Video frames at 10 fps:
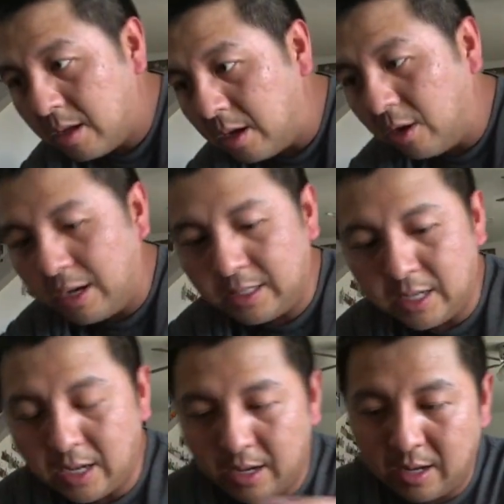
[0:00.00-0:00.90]
Oh, there's a
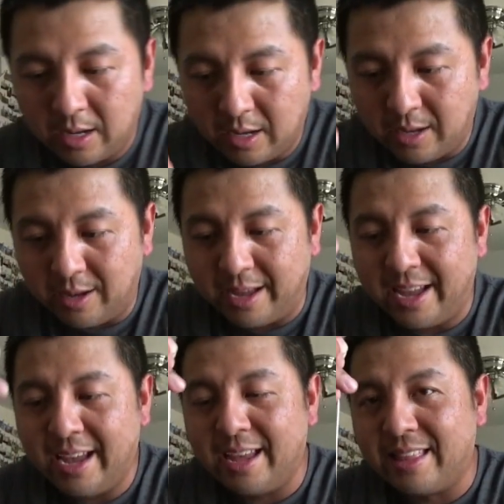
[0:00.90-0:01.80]

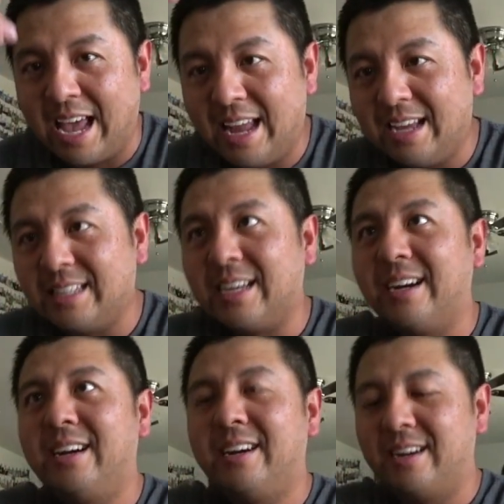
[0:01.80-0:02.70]
antennas here.